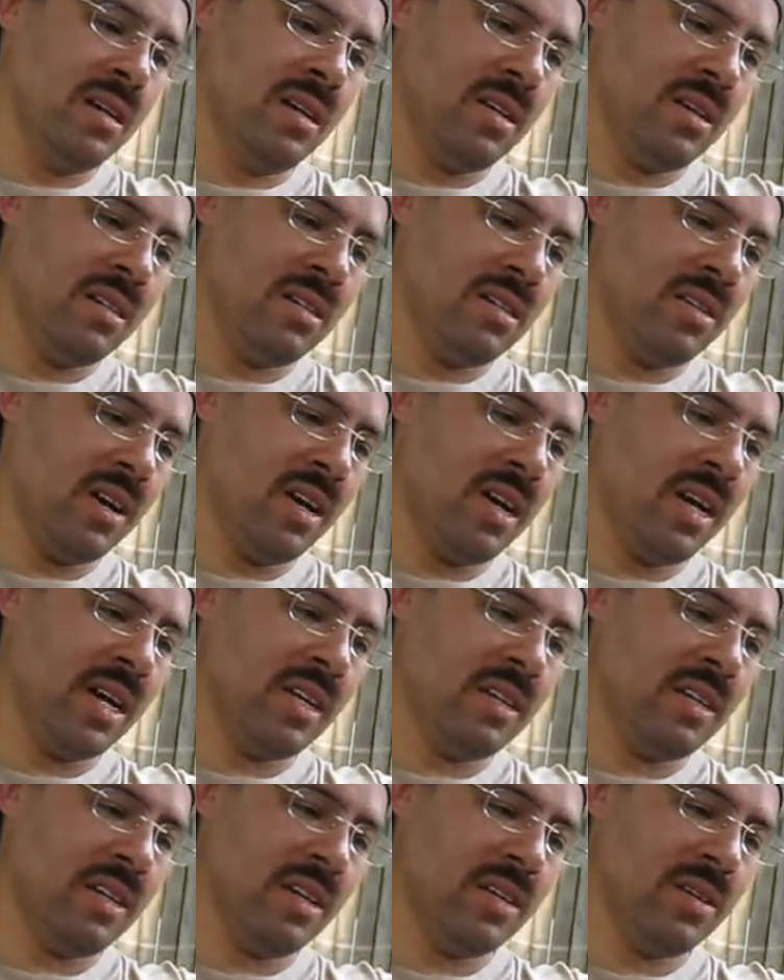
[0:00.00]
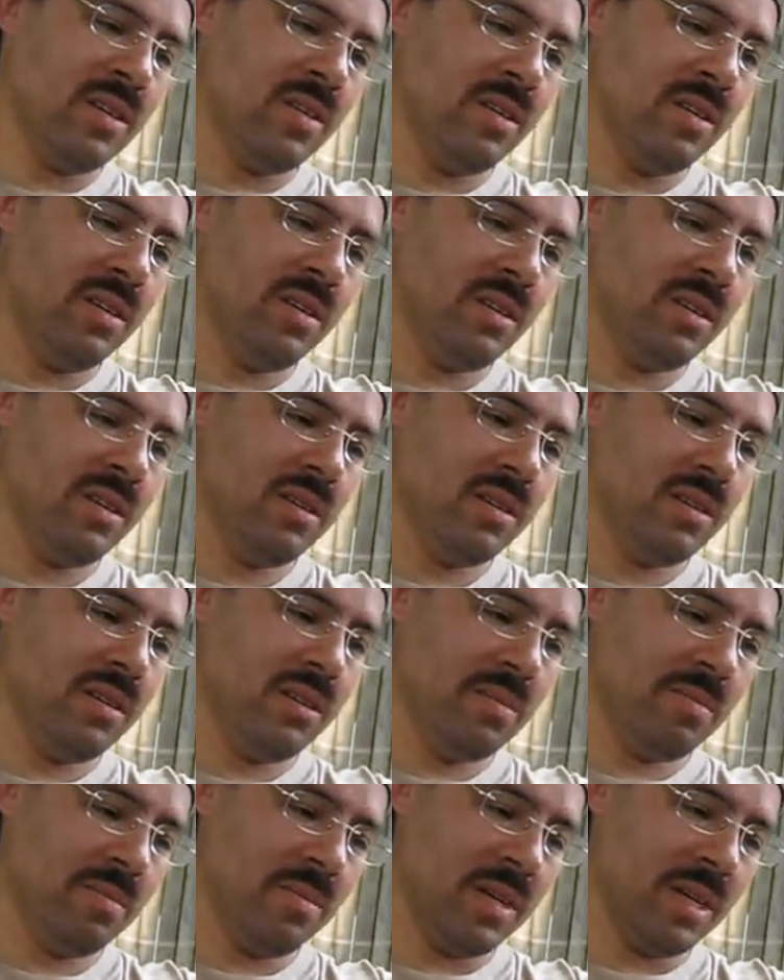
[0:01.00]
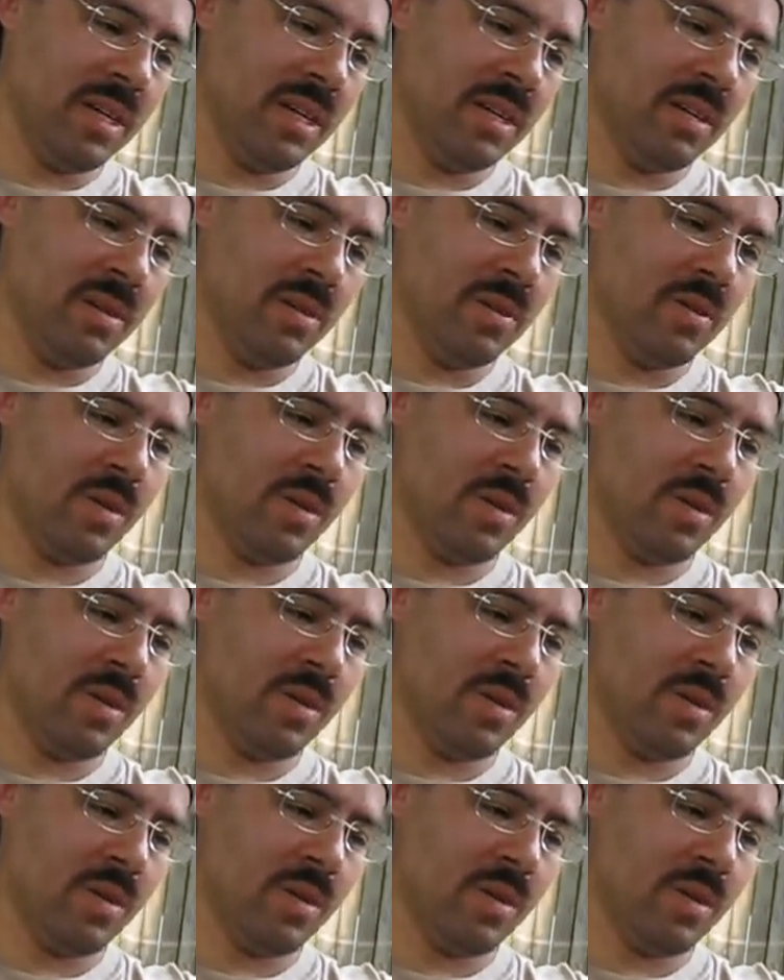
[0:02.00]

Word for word: It's not ideal, but it'll